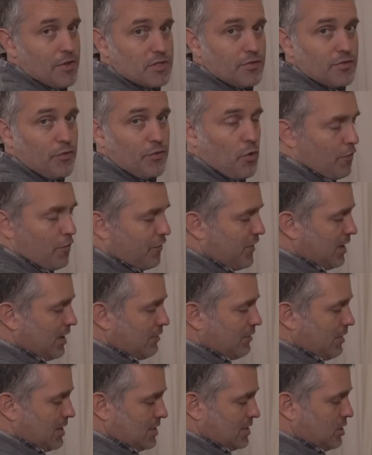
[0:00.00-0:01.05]
There's 4 feet,
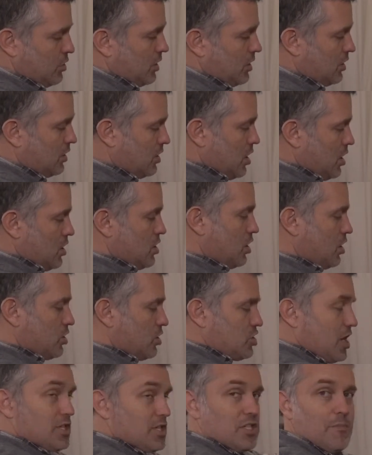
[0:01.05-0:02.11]
right? So you can
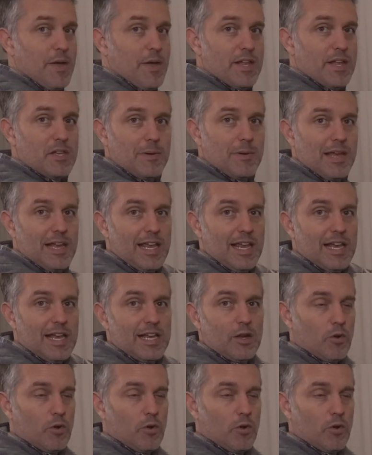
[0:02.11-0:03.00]
change the bed to be in any